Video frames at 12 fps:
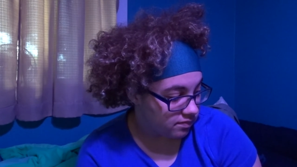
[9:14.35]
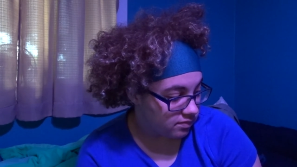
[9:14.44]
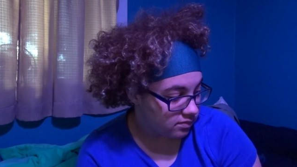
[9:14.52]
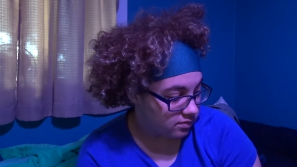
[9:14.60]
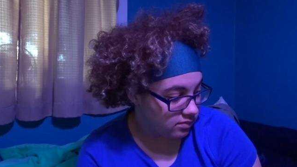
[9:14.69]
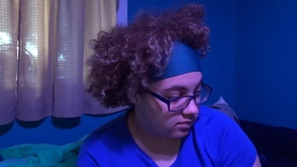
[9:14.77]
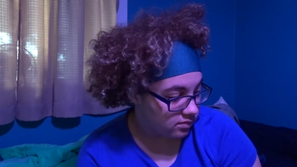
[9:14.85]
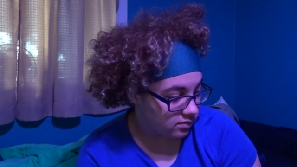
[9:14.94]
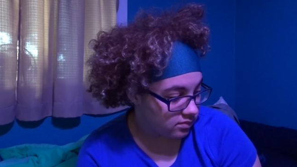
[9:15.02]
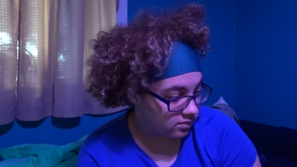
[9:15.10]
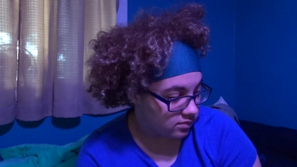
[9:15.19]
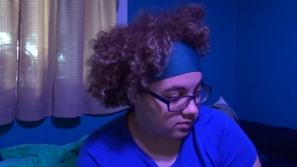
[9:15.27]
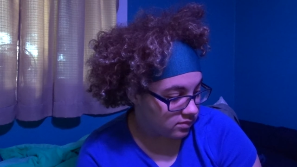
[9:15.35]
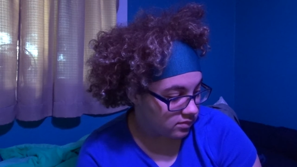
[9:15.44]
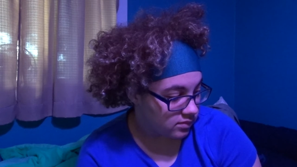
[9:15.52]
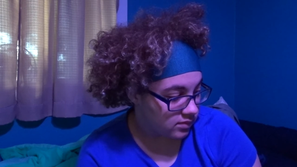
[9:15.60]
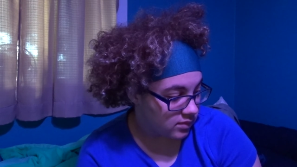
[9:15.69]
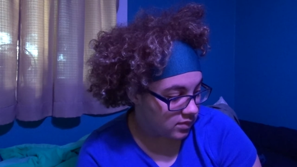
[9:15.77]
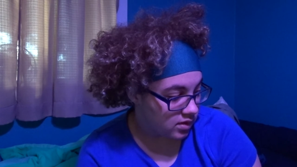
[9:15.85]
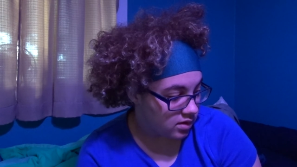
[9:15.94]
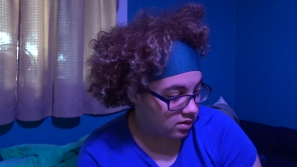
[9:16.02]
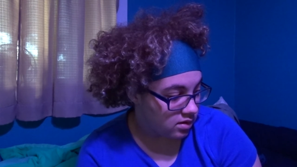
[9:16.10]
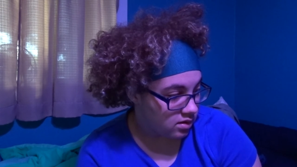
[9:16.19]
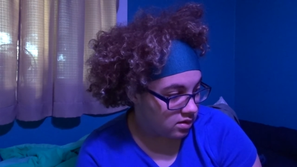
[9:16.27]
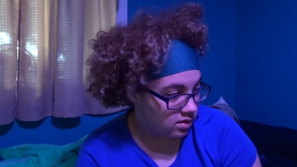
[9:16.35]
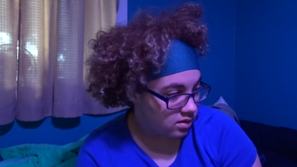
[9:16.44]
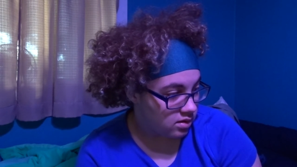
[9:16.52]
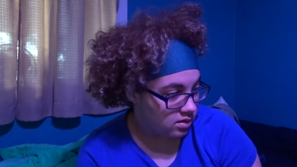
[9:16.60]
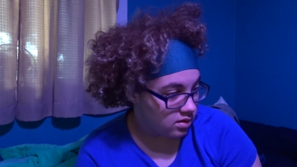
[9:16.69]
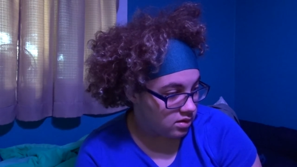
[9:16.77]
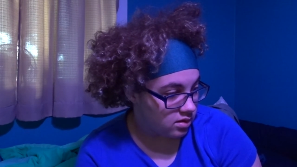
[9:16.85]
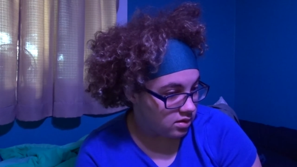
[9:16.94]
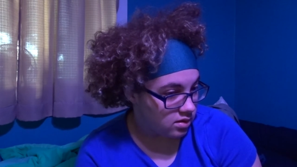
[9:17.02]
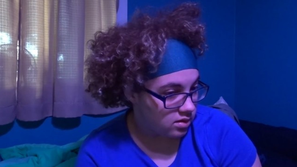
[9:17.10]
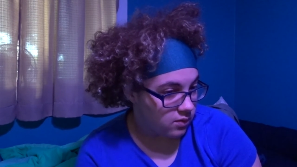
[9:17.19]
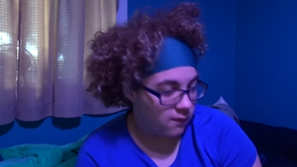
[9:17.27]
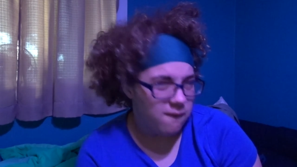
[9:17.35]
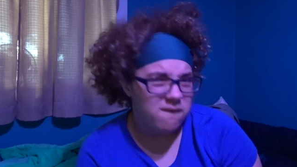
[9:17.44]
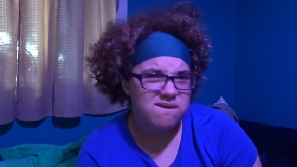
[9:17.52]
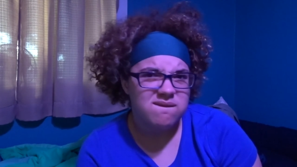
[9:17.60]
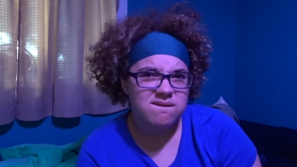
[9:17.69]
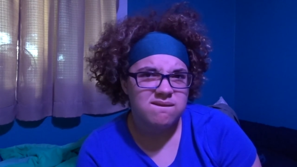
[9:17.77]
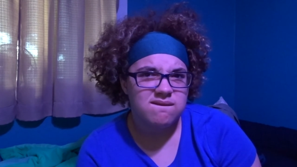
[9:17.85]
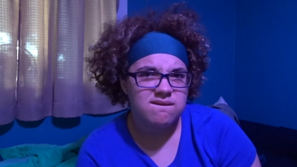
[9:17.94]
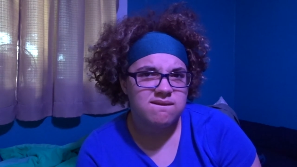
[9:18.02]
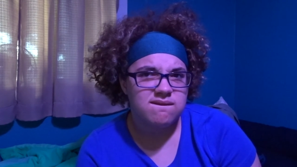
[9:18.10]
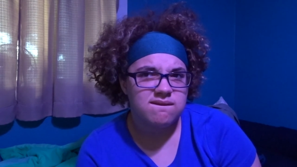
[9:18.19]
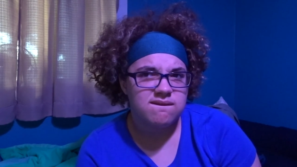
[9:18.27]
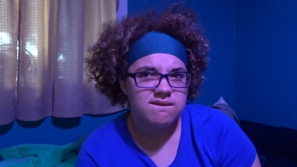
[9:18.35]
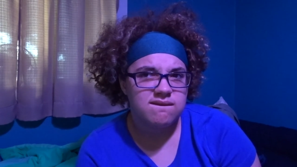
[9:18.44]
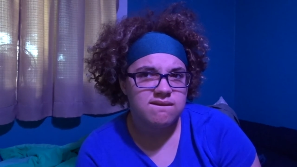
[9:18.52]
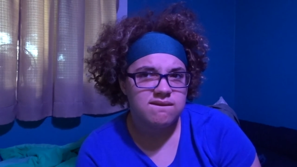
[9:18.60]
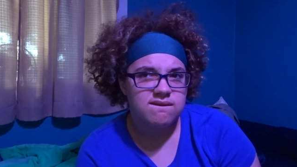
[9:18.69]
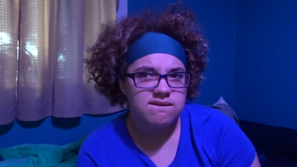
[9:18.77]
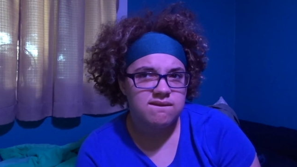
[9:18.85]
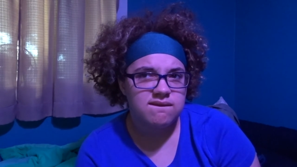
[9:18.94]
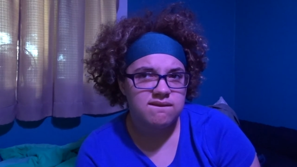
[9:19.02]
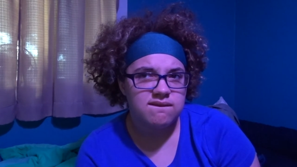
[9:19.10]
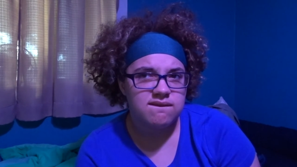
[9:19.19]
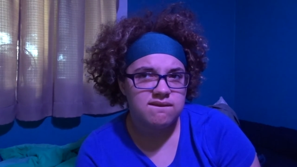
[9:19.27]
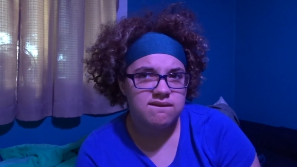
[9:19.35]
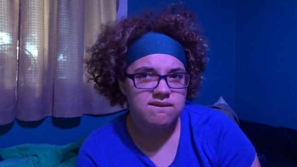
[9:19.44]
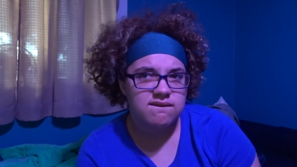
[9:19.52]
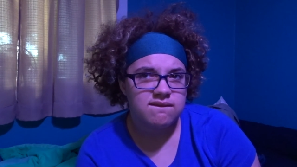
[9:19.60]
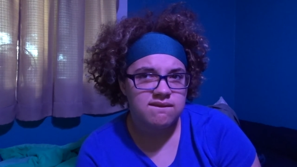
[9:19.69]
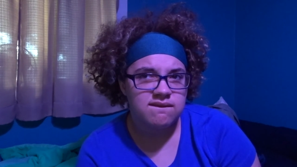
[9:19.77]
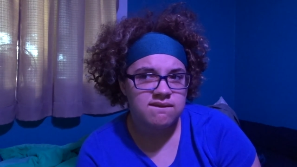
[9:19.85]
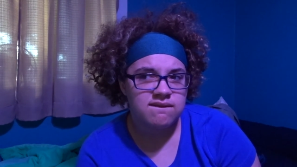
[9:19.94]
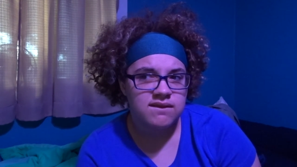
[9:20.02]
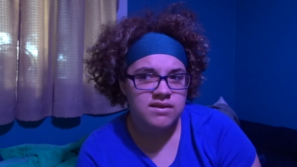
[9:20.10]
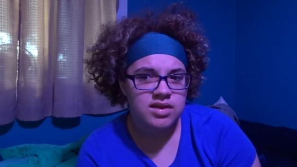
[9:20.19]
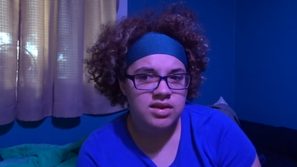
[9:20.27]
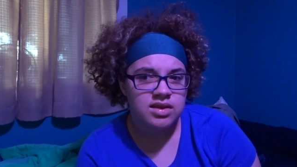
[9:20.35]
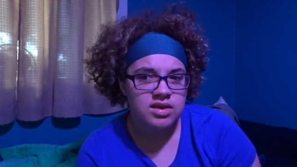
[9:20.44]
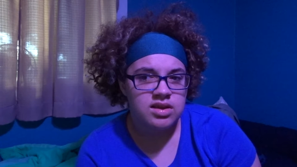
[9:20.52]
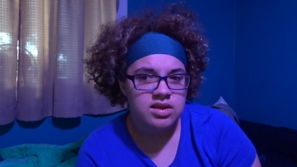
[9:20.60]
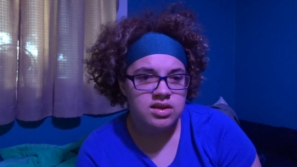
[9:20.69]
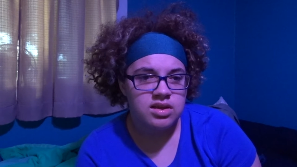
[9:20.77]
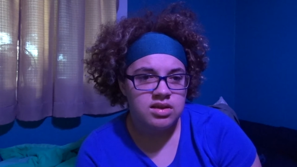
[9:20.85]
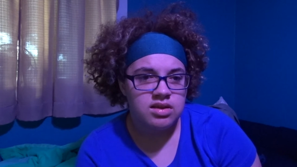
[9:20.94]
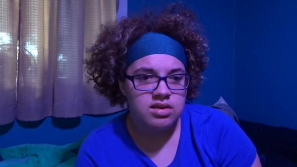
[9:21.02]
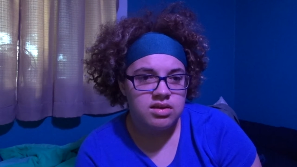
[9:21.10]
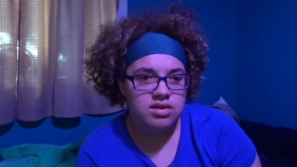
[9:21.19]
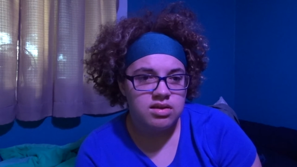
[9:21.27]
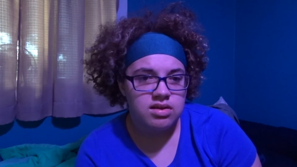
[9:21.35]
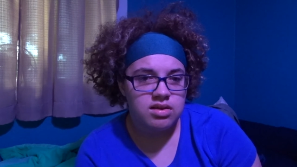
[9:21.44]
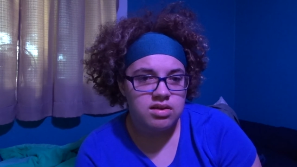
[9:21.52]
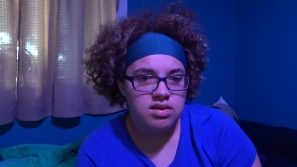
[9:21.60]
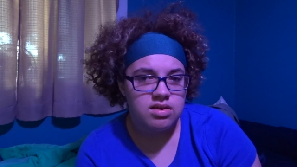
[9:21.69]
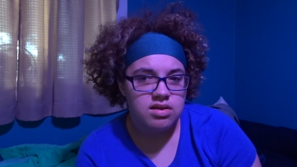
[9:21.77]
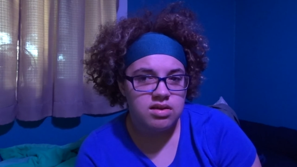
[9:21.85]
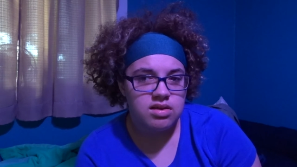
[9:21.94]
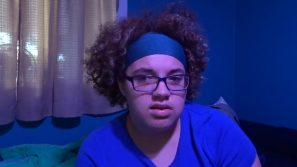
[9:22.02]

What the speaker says: No one is speaking in this clip.